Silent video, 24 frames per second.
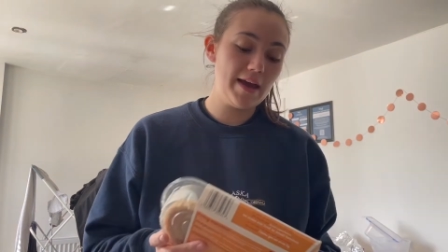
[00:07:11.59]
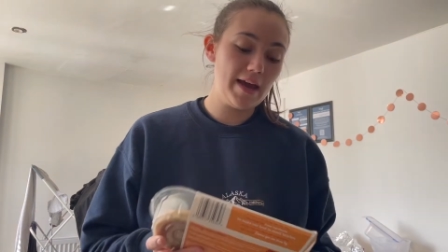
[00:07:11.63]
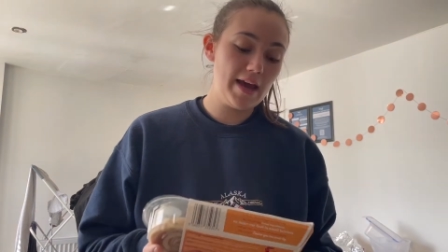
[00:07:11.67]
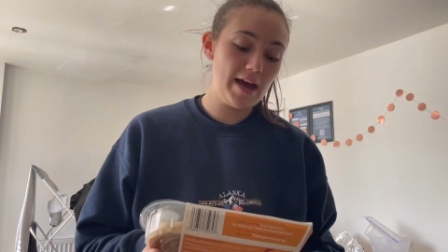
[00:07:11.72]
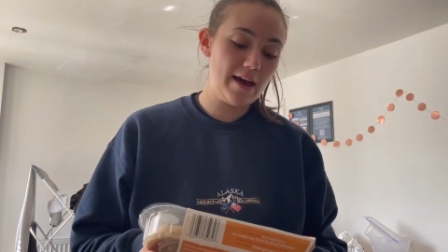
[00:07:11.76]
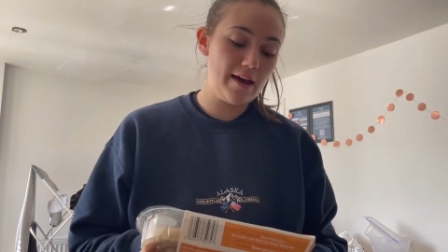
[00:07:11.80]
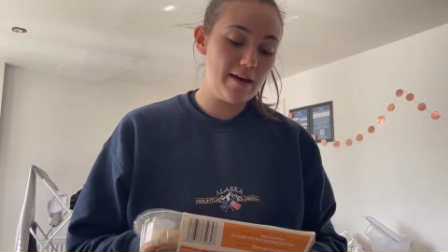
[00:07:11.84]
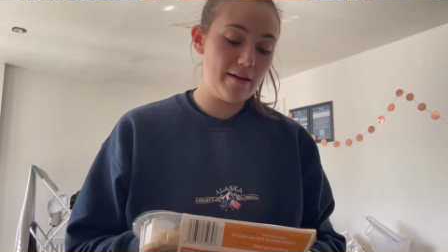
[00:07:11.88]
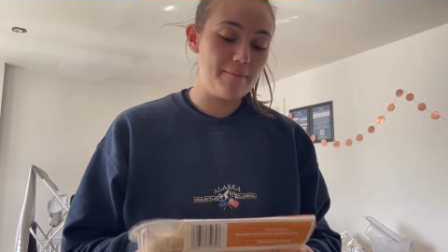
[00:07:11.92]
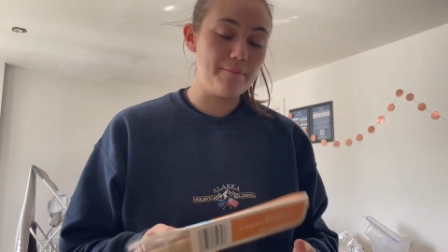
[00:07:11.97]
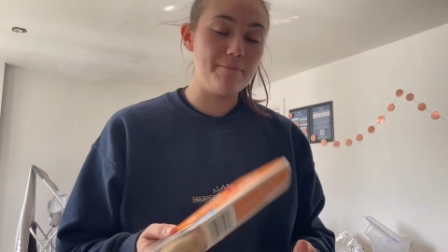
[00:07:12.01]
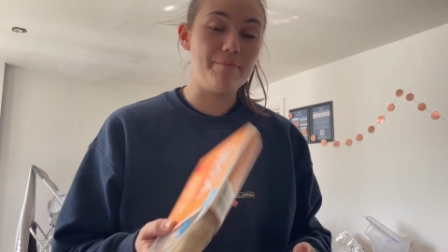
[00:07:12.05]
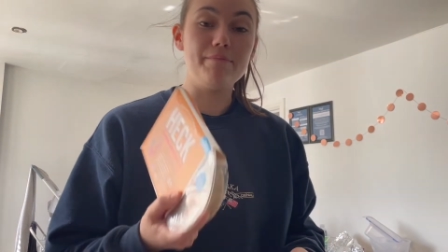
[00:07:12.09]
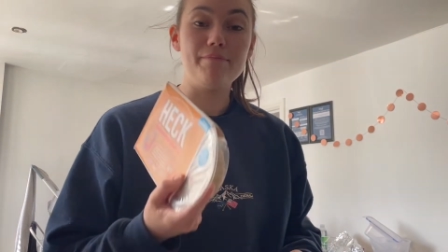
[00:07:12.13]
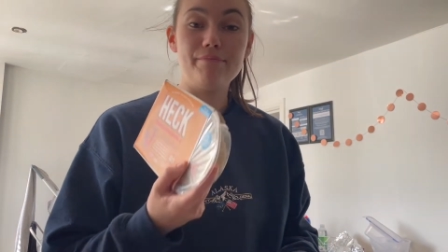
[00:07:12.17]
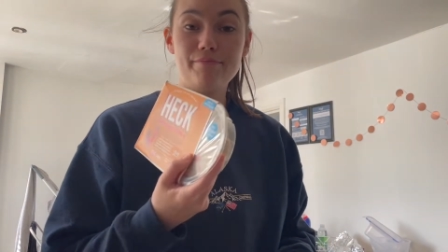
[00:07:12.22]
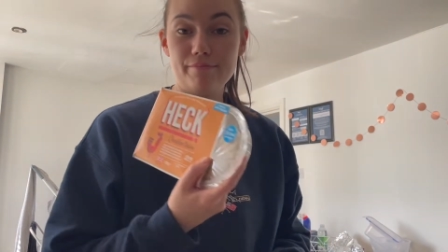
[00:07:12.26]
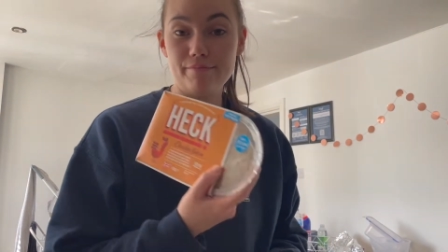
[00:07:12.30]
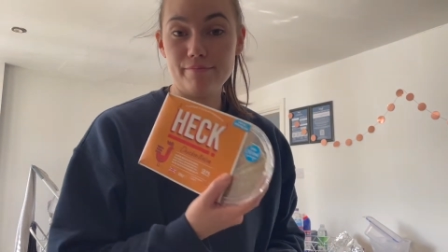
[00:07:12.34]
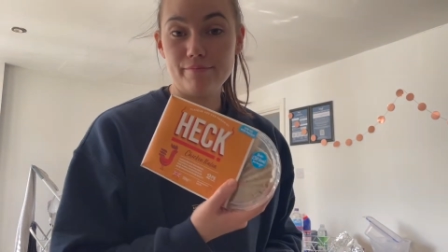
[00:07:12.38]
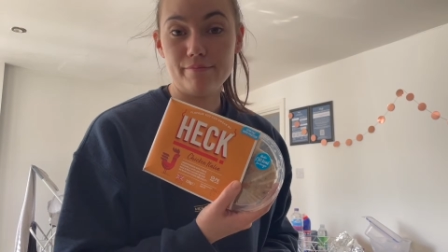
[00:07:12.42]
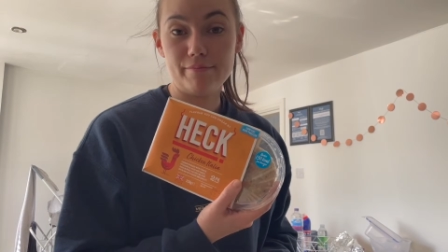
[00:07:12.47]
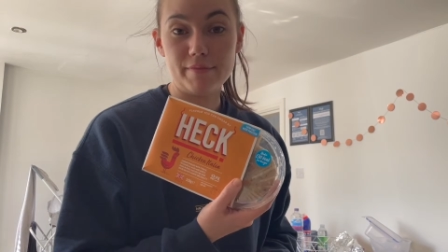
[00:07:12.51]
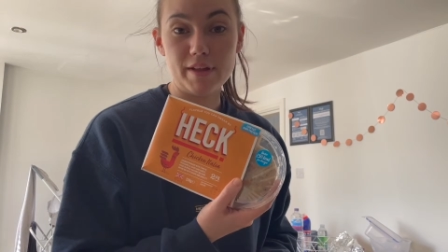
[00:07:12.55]
Um,
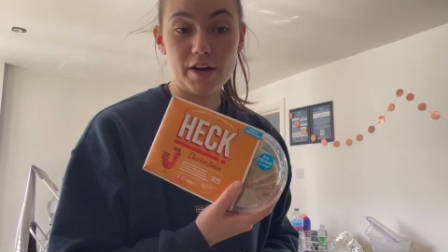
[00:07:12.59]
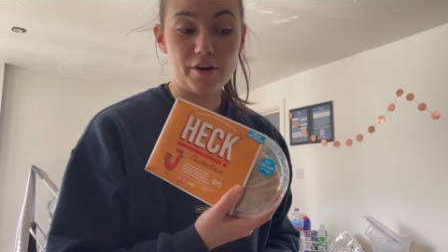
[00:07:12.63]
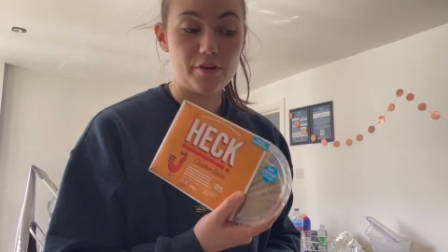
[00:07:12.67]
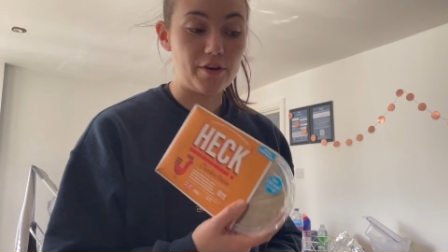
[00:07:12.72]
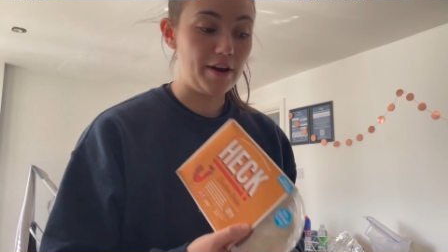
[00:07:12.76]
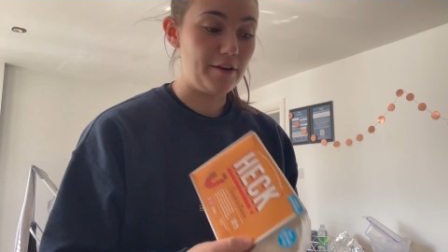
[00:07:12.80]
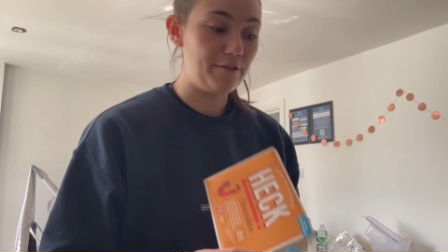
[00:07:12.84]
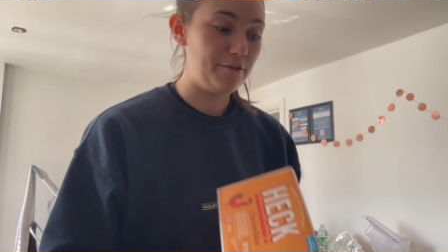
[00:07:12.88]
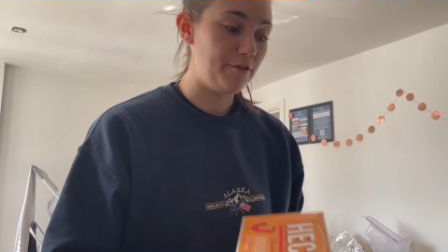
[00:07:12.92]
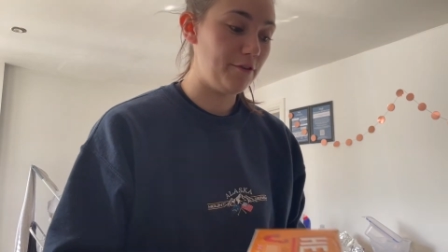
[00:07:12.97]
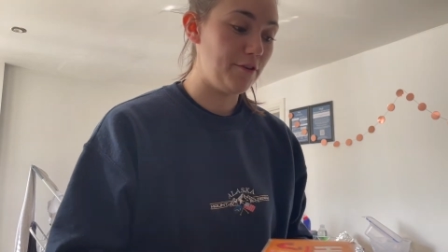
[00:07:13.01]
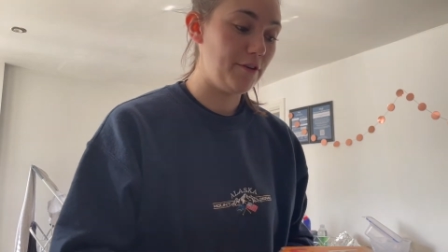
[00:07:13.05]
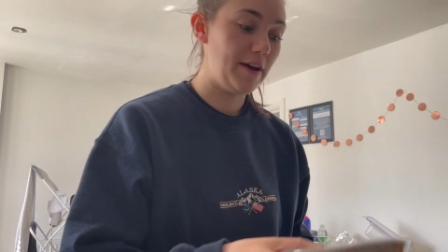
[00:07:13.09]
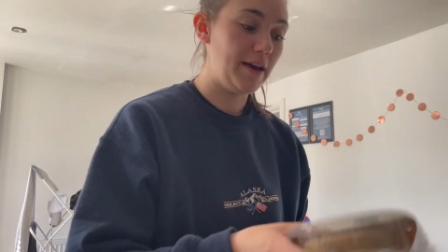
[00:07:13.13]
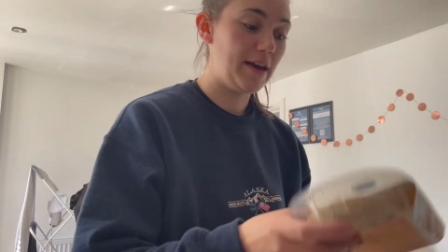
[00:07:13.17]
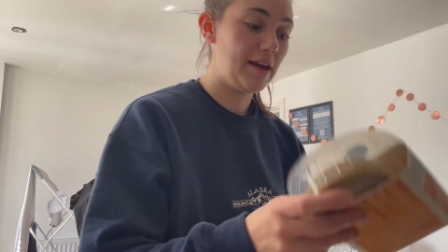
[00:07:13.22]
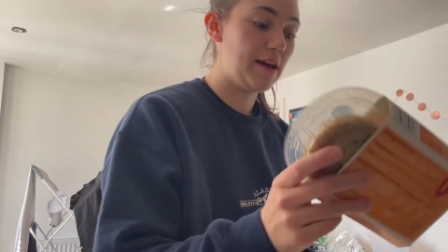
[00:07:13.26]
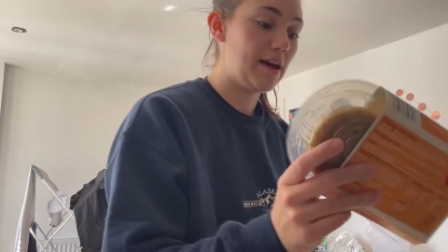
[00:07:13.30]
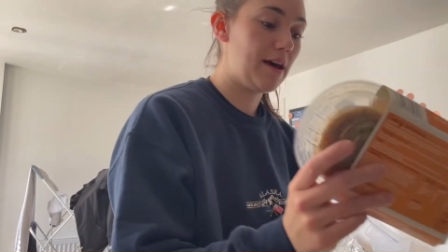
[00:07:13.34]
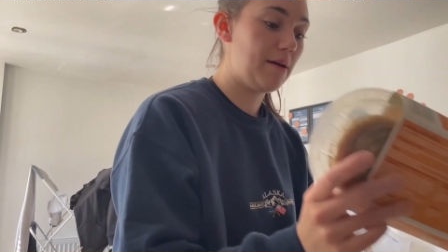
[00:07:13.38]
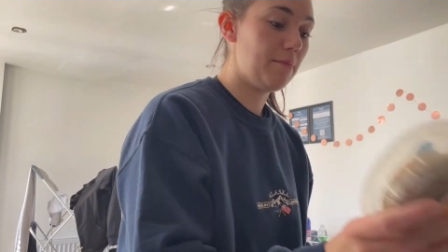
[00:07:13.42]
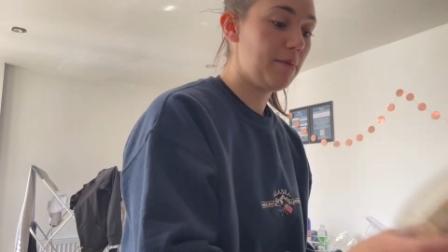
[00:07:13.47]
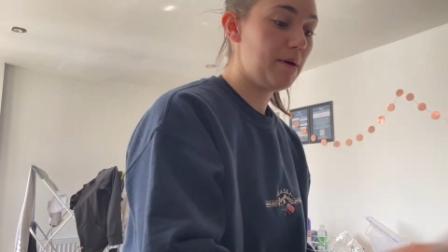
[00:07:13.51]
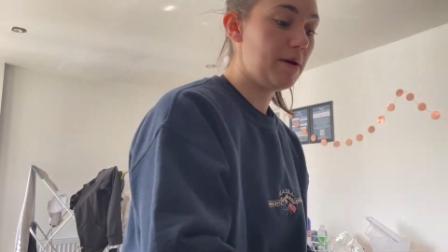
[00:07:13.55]
they're great for a,
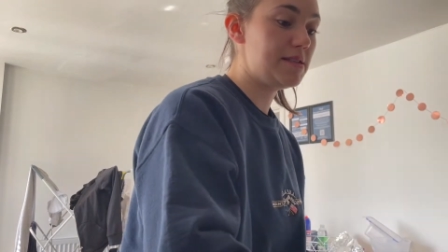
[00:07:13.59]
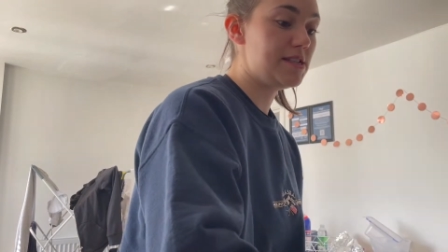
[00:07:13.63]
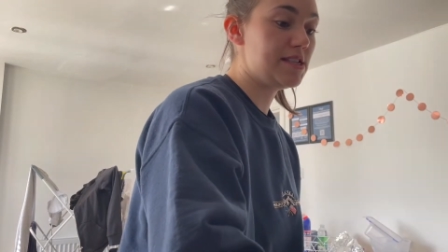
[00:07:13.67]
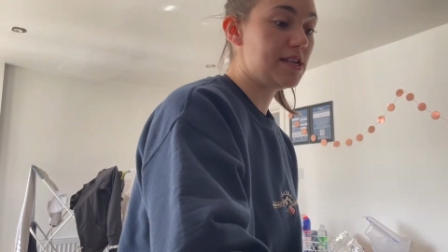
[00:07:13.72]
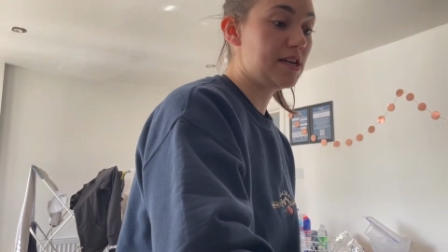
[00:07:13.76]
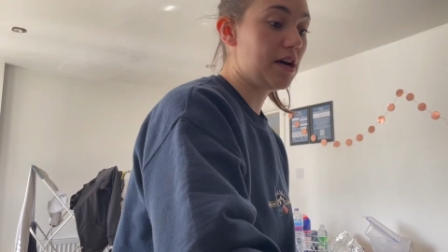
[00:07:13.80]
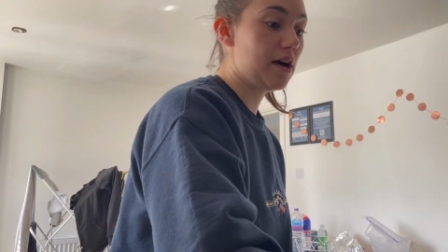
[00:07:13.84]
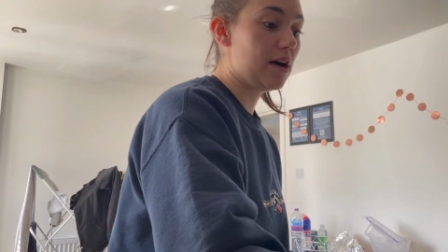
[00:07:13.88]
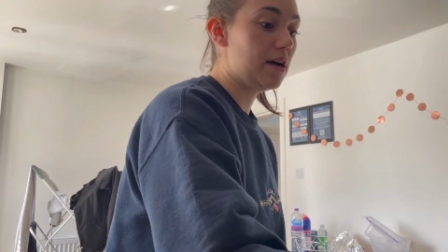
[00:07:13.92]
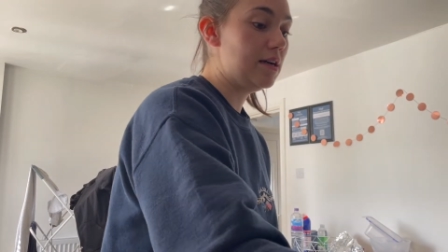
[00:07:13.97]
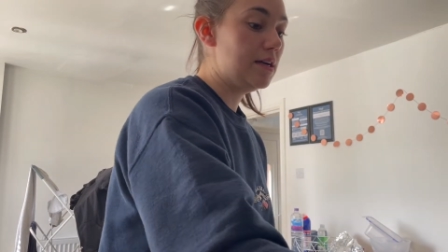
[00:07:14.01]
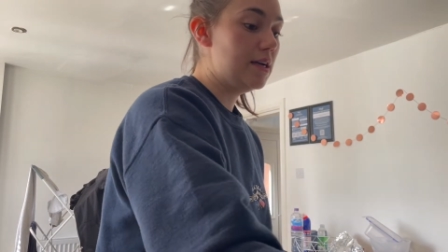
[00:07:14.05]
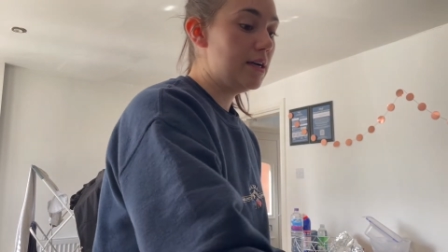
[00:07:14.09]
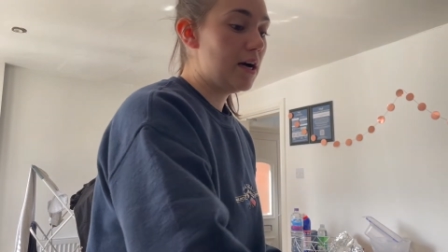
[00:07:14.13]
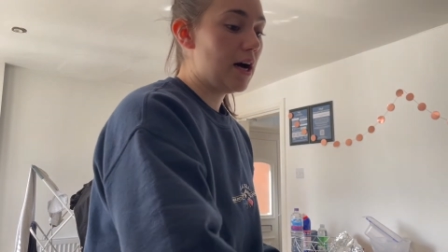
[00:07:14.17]
um, a dinner.